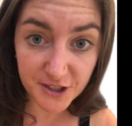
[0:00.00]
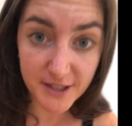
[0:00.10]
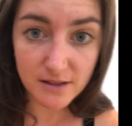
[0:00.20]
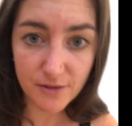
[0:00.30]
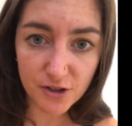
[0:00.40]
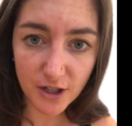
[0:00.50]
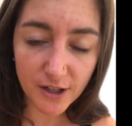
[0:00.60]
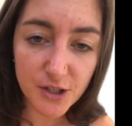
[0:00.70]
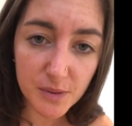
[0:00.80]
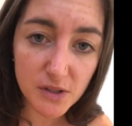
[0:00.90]
transfusion
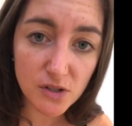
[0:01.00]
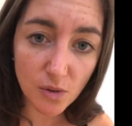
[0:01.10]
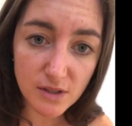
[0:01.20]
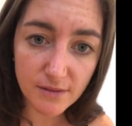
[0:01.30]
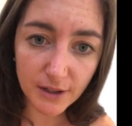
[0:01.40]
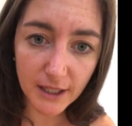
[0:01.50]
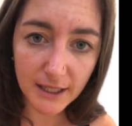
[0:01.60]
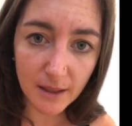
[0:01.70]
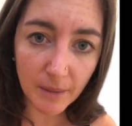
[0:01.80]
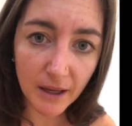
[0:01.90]
because she was so severely
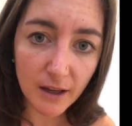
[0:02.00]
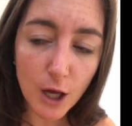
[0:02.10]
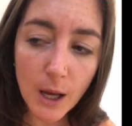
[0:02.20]
anemic.